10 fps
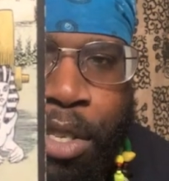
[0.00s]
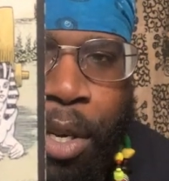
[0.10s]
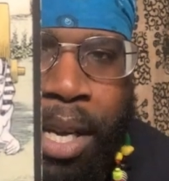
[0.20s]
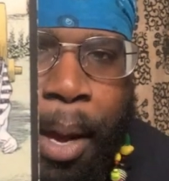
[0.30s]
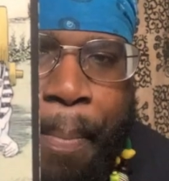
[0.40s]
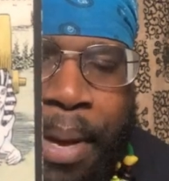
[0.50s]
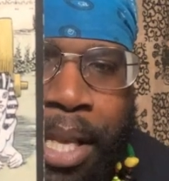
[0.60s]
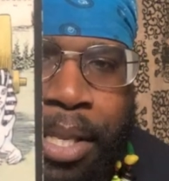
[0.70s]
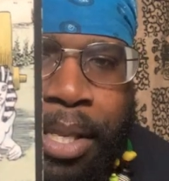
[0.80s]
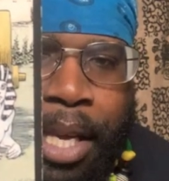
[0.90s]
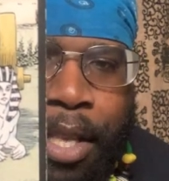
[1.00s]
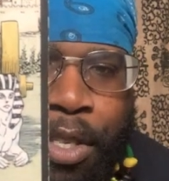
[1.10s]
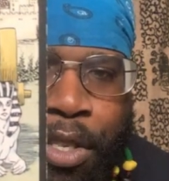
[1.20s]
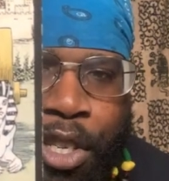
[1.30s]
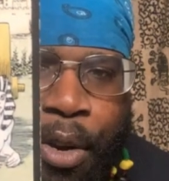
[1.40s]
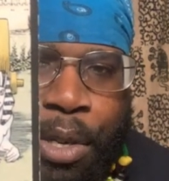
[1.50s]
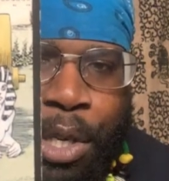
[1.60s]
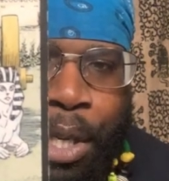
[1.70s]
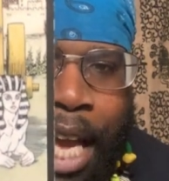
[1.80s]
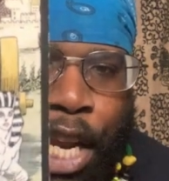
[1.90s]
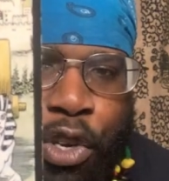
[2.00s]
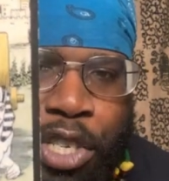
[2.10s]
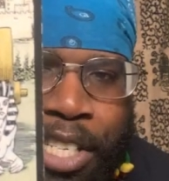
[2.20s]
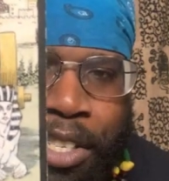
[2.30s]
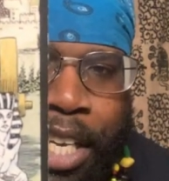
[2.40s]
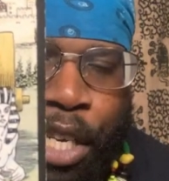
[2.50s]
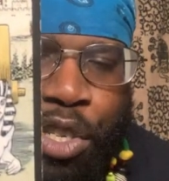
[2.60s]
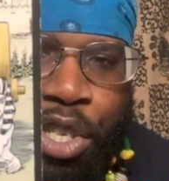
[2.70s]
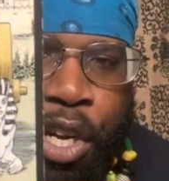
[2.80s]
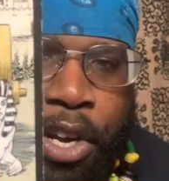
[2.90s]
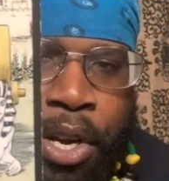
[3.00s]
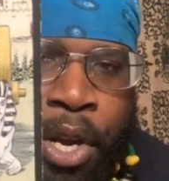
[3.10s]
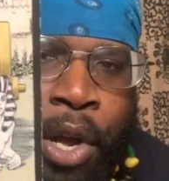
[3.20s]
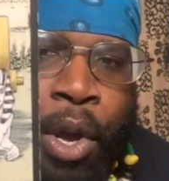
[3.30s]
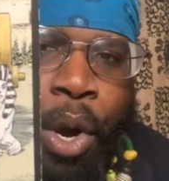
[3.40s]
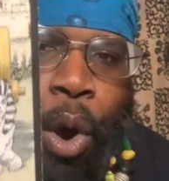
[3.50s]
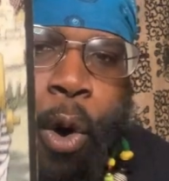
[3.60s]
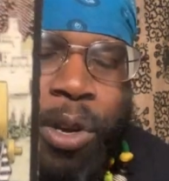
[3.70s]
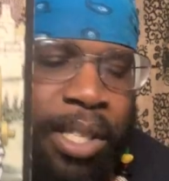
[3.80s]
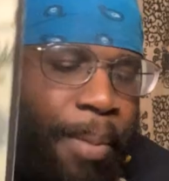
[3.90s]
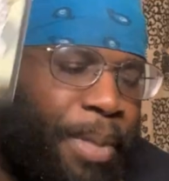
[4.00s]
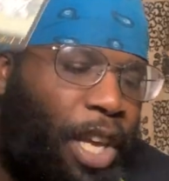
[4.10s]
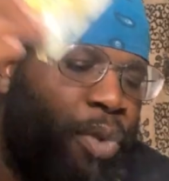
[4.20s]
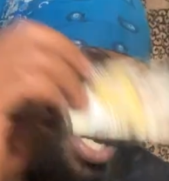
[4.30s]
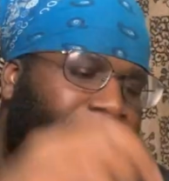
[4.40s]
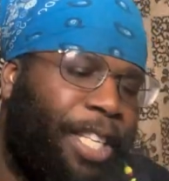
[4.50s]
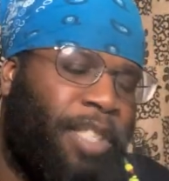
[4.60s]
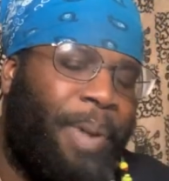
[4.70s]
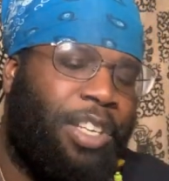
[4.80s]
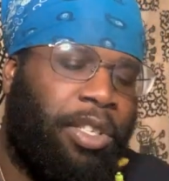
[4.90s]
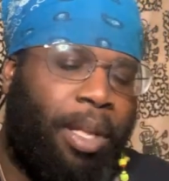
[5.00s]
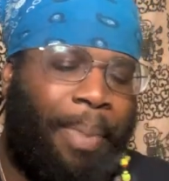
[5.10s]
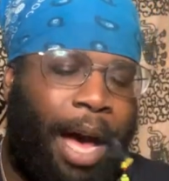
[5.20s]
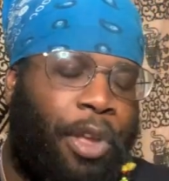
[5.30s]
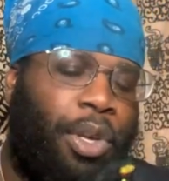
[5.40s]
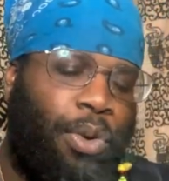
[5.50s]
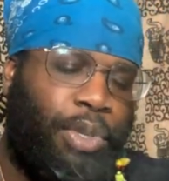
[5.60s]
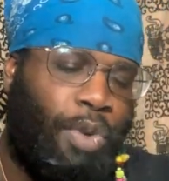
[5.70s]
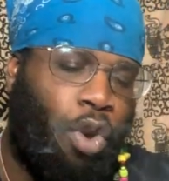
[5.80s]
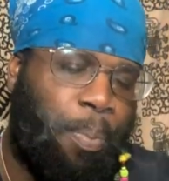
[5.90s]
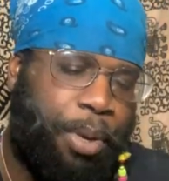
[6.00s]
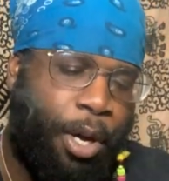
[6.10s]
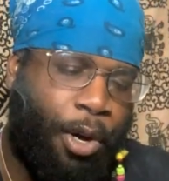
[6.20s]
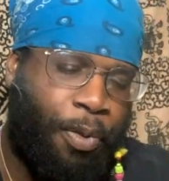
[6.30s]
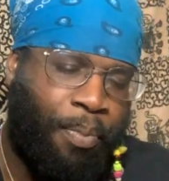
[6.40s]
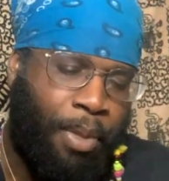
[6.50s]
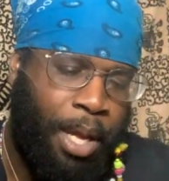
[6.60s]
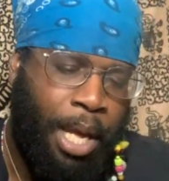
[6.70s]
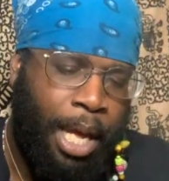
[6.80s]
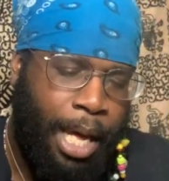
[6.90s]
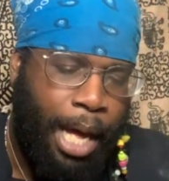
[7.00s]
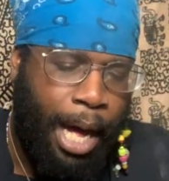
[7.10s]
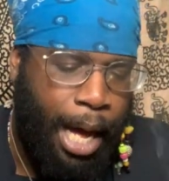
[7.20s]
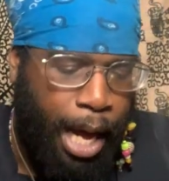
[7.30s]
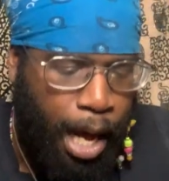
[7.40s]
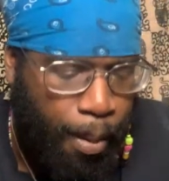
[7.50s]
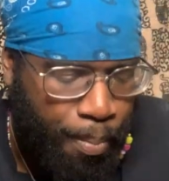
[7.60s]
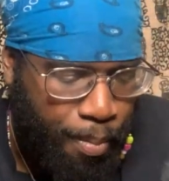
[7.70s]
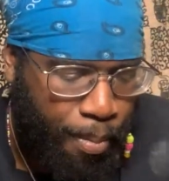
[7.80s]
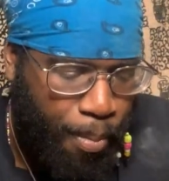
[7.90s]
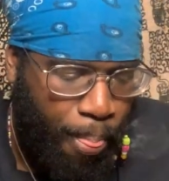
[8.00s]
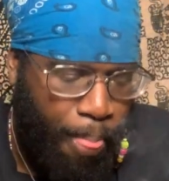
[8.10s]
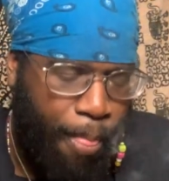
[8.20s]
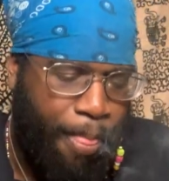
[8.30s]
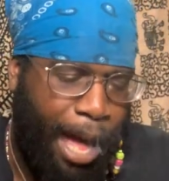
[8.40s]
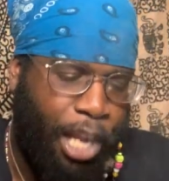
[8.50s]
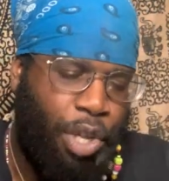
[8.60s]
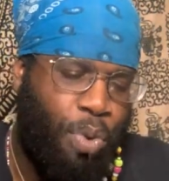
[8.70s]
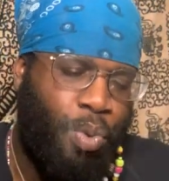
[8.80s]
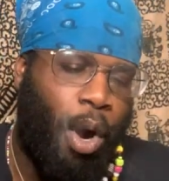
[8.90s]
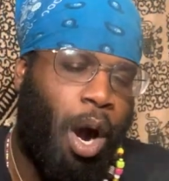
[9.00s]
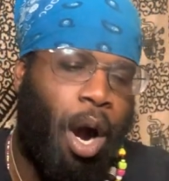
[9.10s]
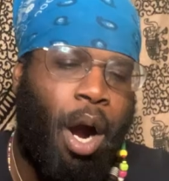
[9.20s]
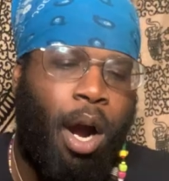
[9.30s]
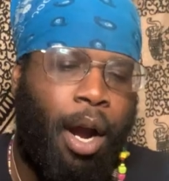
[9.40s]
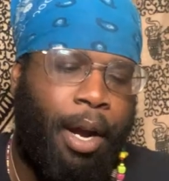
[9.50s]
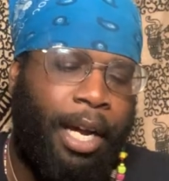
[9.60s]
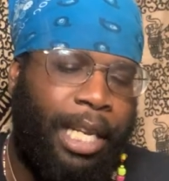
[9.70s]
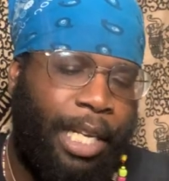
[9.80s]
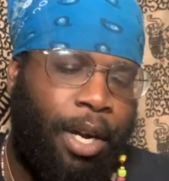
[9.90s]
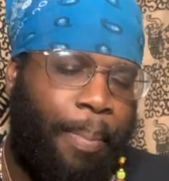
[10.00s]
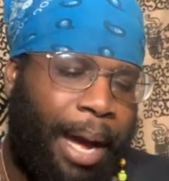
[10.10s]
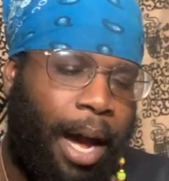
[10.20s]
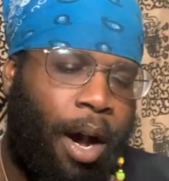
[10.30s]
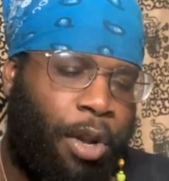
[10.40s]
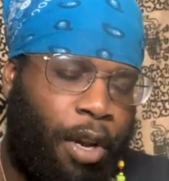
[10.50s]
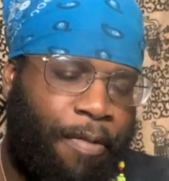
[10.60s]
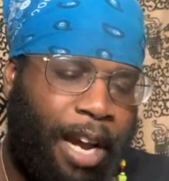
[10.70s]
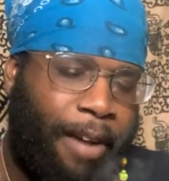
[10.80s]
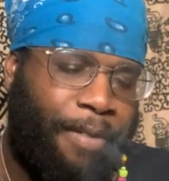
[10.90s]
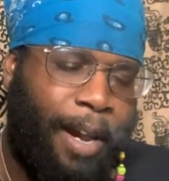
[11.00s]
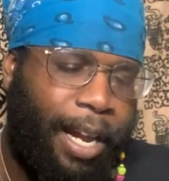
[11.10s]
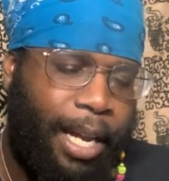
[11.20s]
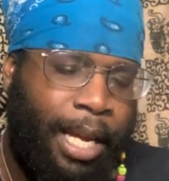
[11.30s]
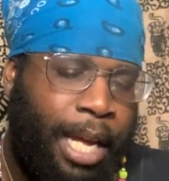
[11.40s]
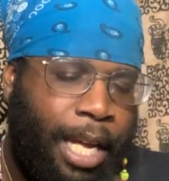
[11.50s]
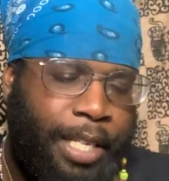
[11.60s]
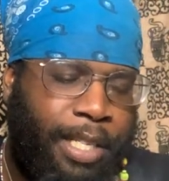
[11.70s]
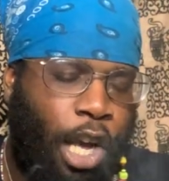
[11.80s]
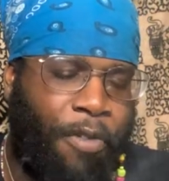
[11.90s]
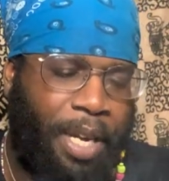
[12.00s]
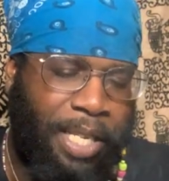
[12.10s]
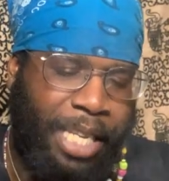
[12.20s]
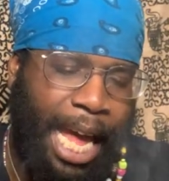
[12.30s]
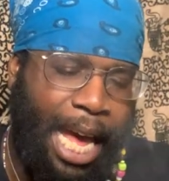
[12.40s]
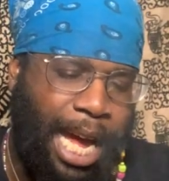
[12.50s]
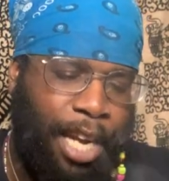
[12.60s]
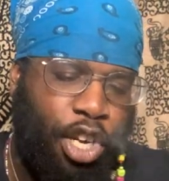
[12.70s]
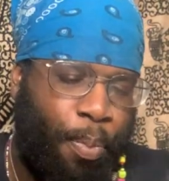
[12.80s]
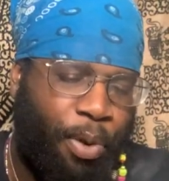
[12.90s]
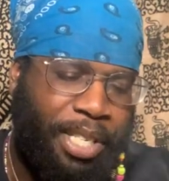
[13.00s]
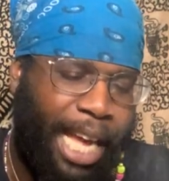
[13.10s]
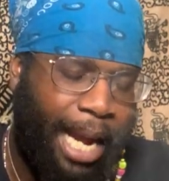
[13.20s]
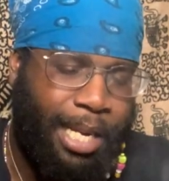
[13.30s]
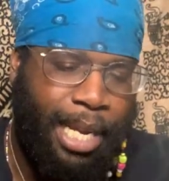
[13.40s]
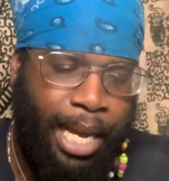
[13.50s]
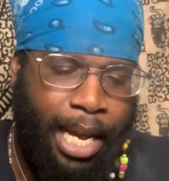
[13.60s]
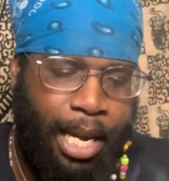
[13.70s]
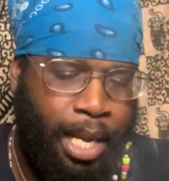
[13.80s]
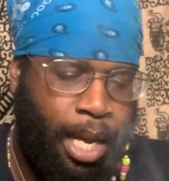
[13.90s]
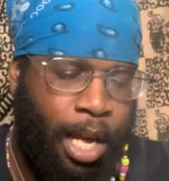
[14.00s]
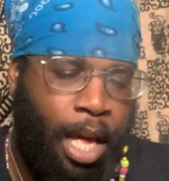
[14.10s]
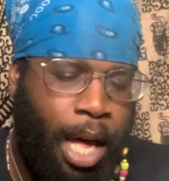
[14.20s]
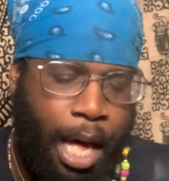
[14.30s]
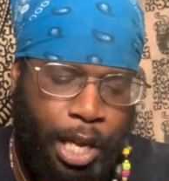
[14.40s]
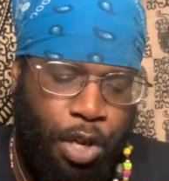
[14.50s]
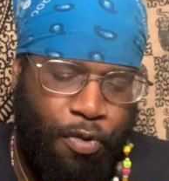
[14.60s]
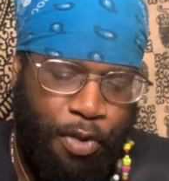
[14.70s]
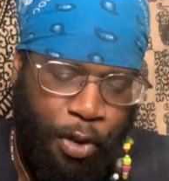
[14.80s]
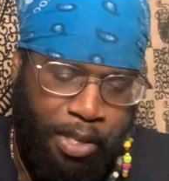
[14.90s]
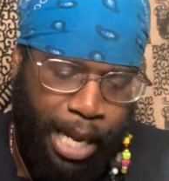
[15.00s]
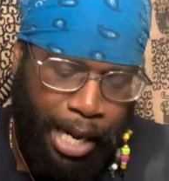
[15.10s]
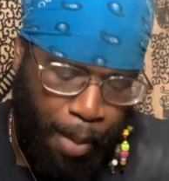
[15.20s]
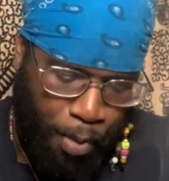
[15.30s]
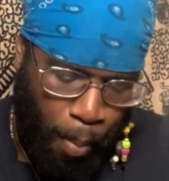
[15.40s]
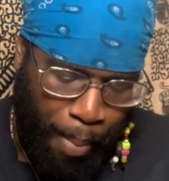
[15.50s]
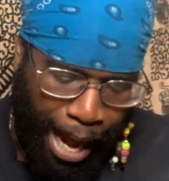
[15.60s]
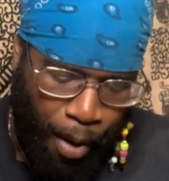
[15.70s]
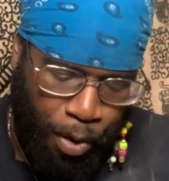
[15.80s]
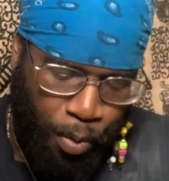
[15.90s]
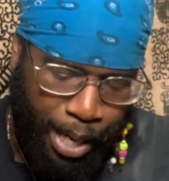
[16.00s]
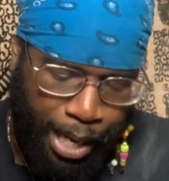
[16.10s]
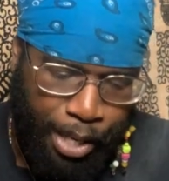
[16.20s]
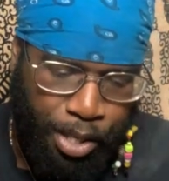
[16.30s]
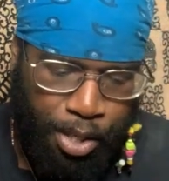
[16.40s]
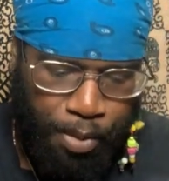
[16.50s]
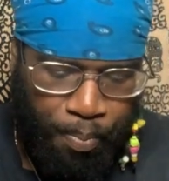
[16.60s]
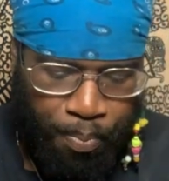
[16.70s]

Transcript: certain ability, there's a certain energy signature or something uniquely special about you, Scorpio, that you are clear about. You're very self-contained. You're protected. You're setting up your boundaries.